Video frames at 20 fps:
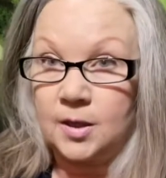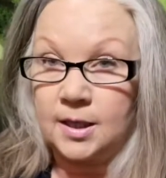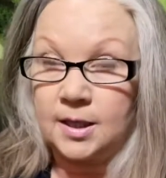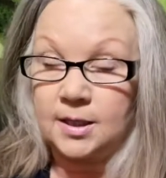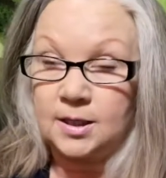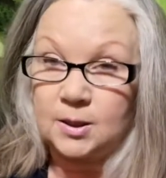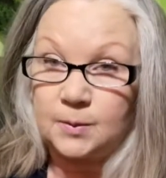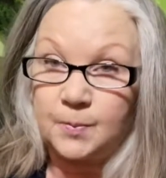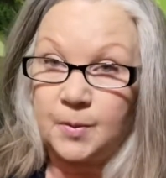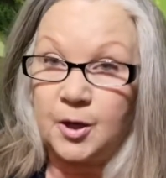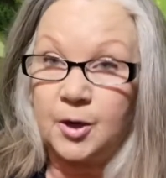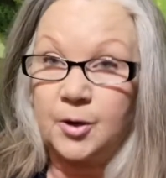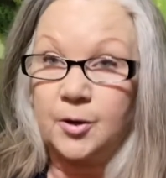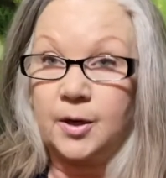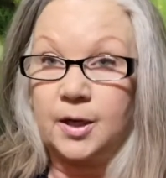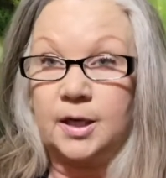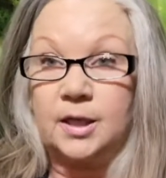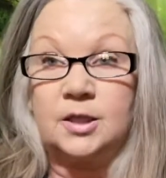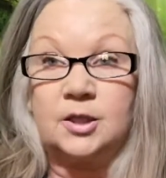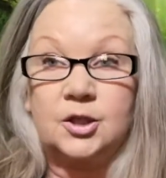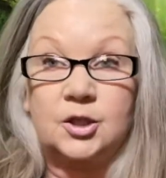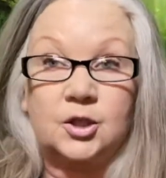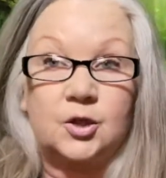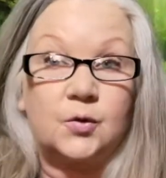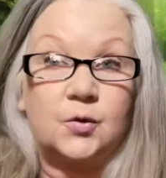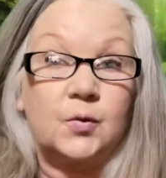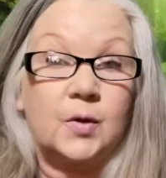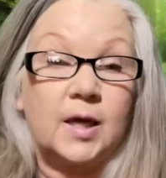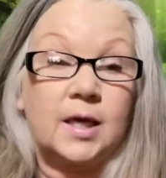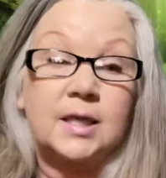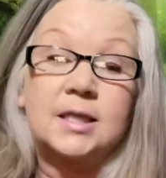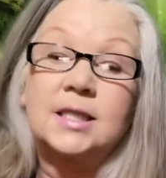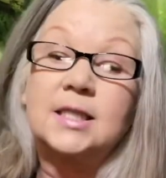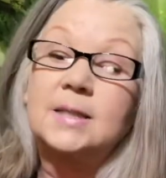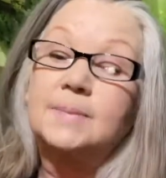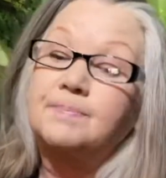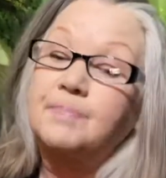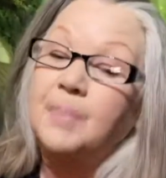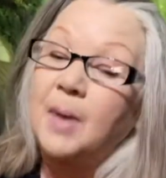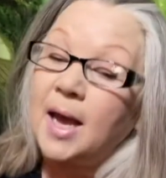experience to
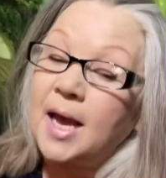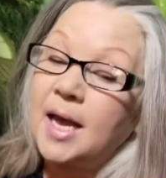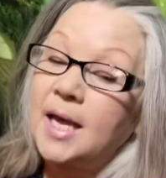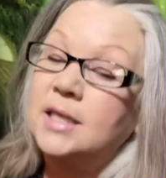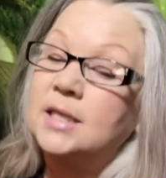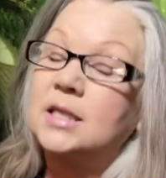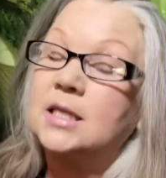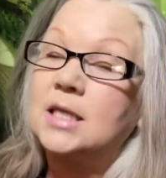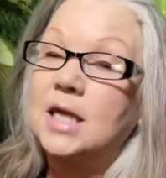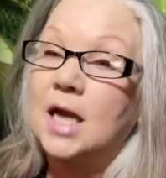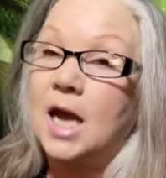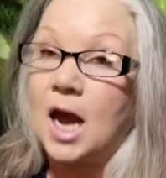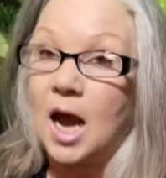expand